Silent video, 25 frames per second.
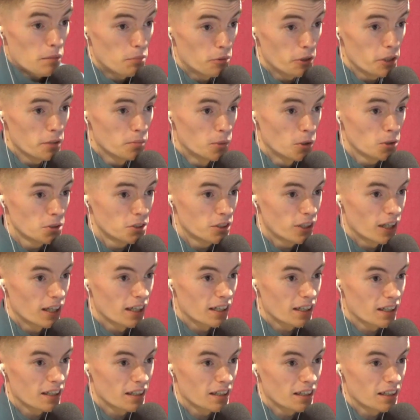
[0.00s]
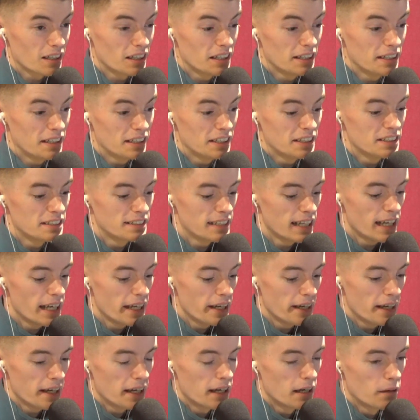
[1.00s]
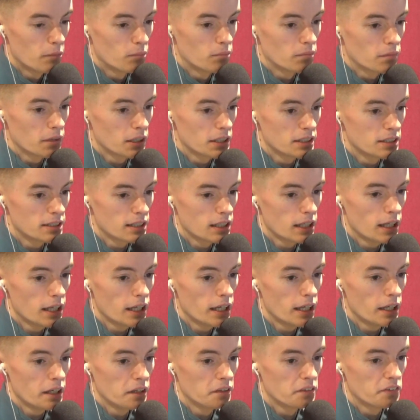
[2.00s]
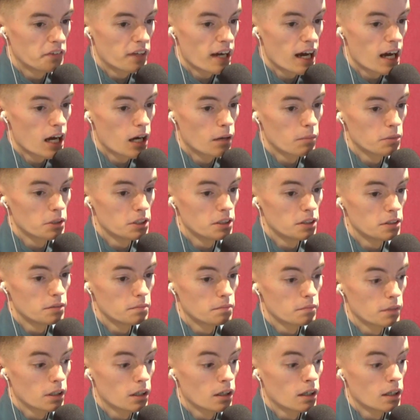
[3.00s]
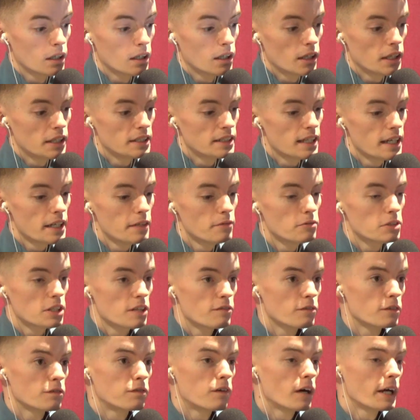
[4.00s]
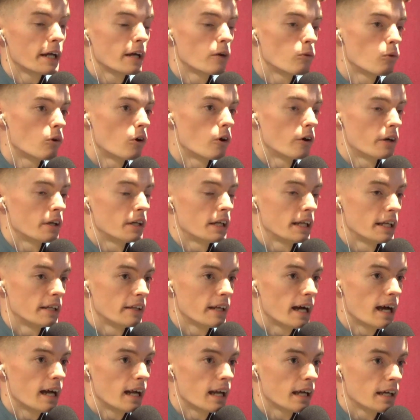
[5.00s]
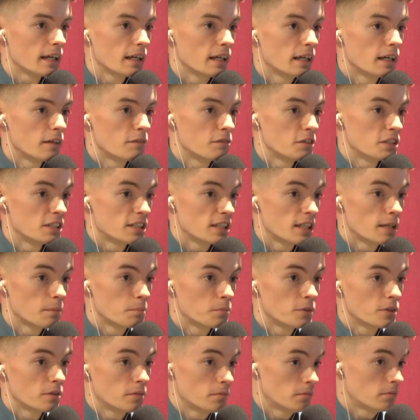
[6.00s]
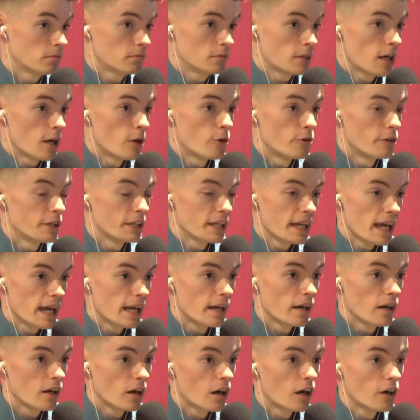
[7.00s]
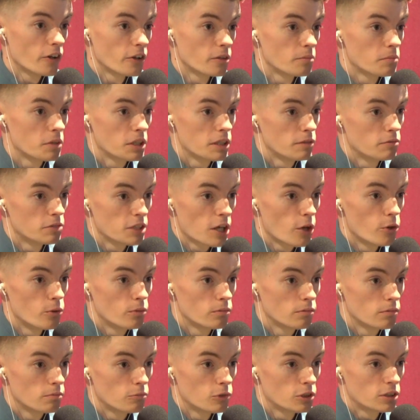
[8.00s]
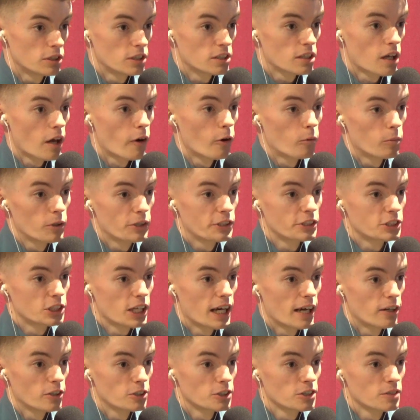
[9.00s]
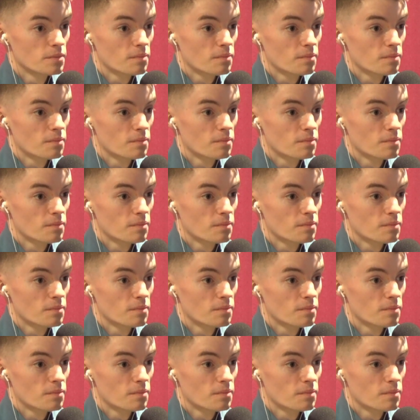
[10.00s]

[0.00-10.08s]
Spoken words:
Pretty much, like he said the army. He said he was given a final warning in that like if he skipped town again he was out with dishonourable discharge.